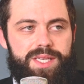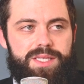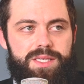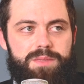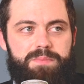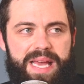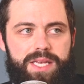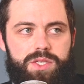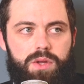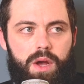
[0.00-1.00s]
this is
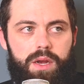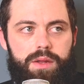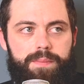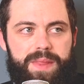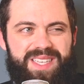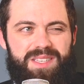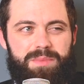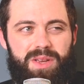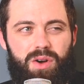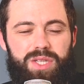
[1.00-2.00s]
based on is
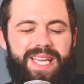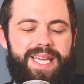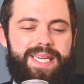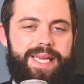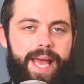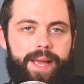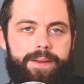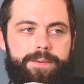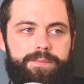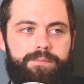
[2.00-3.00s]
something called
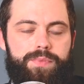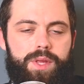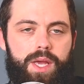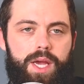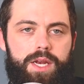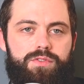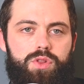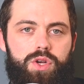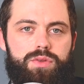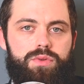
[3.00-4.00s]
EDA. And if
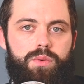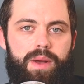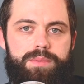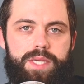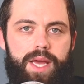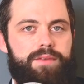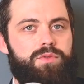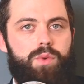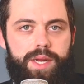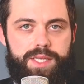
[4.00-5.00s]
you look through the website,
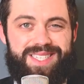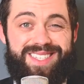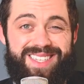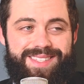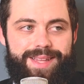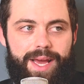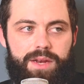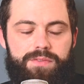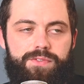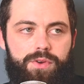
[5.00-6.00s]
everyone has seen
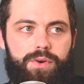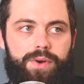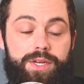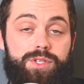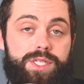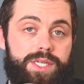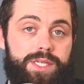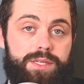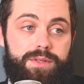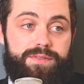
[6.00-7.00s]
that if you're interested
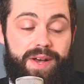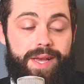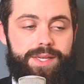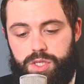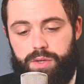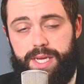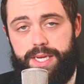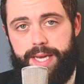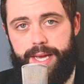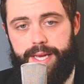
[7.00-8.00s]
in the device. So
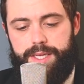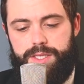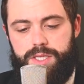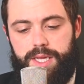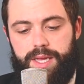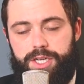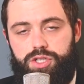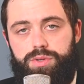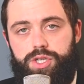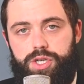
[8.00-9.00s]
EDA is
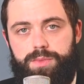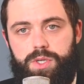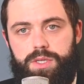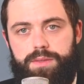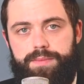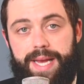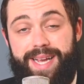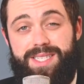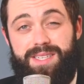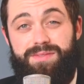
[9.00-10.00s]
electrodermal
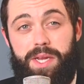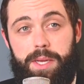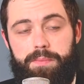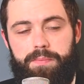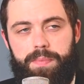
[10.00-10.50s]
activity.